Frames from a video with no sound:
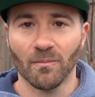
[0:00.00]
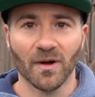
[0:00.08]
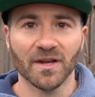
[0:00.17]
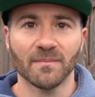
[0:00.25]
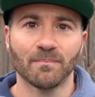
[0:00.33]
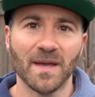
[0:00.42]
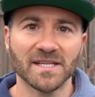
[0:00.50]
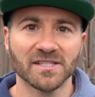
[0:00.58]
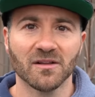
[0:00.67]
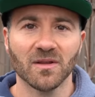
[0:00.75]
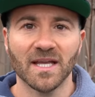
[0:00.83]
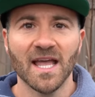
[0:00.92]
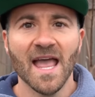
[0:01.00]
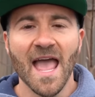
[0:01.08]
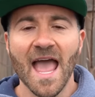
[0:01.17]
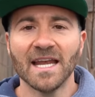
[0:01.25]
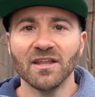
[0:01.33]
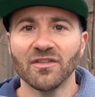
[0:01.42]
but basically
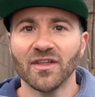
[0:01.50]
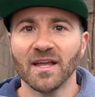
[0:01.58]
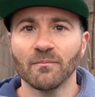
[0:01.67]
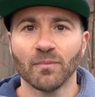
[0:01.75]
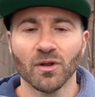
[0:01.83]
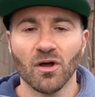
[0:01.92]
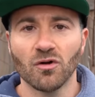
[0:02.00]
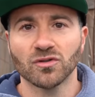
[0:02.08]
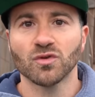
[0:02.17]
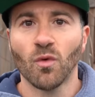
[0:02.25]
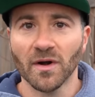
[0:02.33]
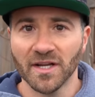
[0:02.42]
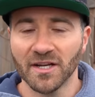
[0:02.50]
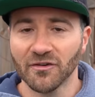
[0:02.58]
anything below 20